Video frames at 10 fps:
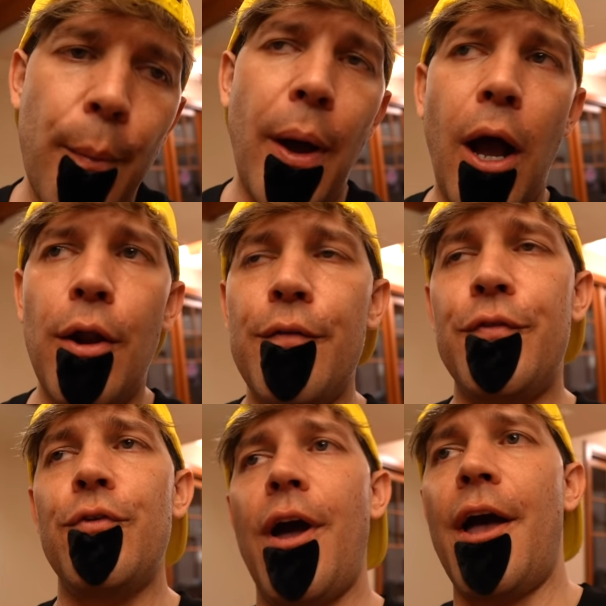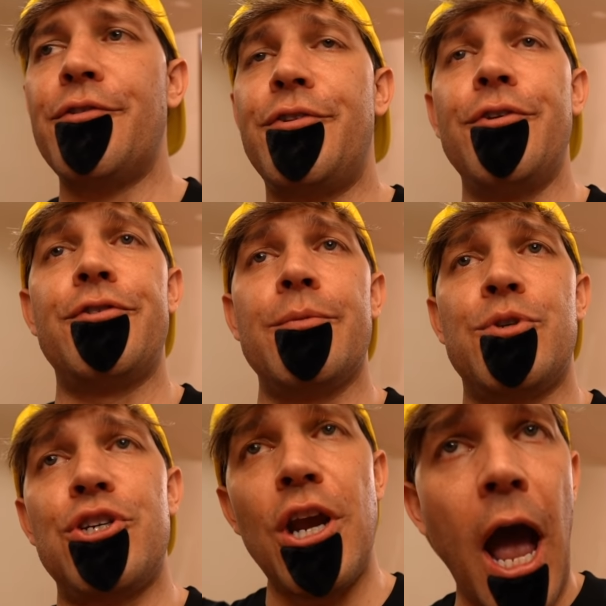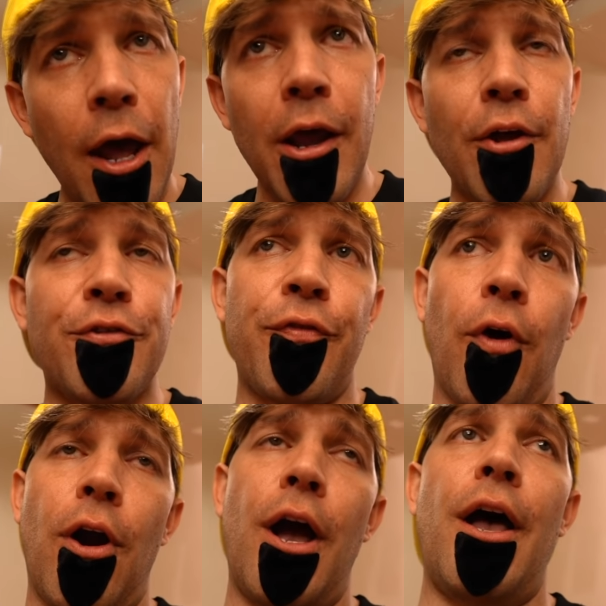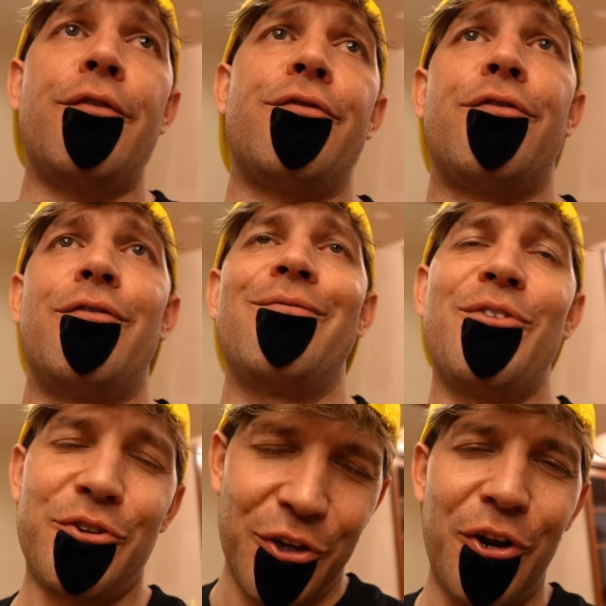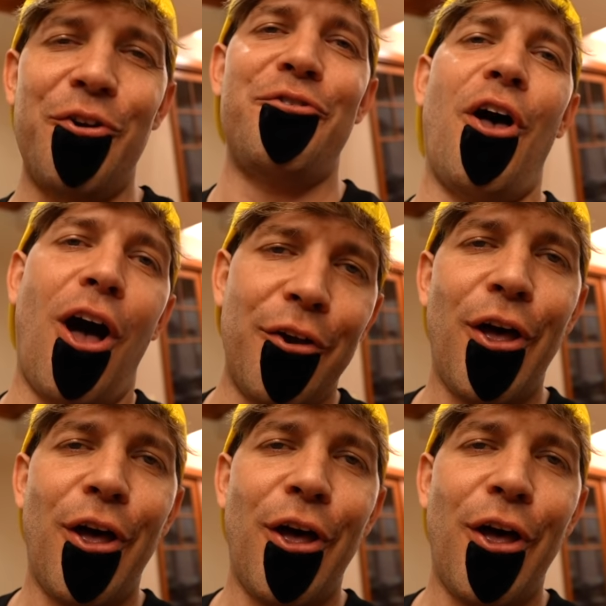about if you guys do some shout outs for us? The dinner's on